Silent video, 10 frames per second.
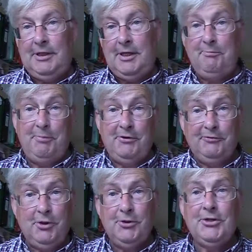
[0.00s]
But
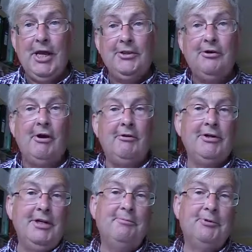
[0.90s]
of course there are a
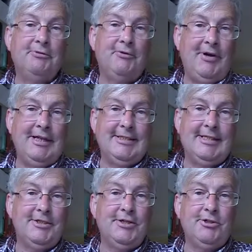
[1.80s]
number of
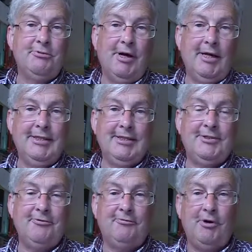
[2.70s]
offences that
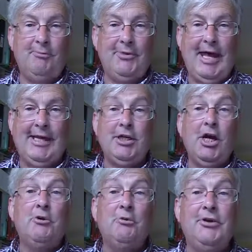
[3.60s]
arise from that
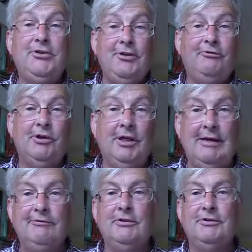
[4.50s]
with different
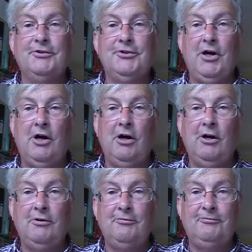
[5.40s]
levels
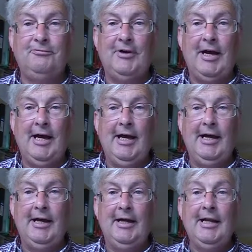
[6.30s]
of
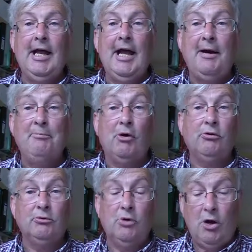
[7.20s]
a
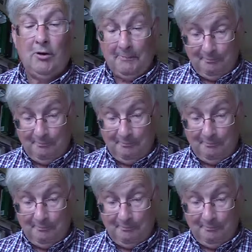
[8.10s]
moral wrong.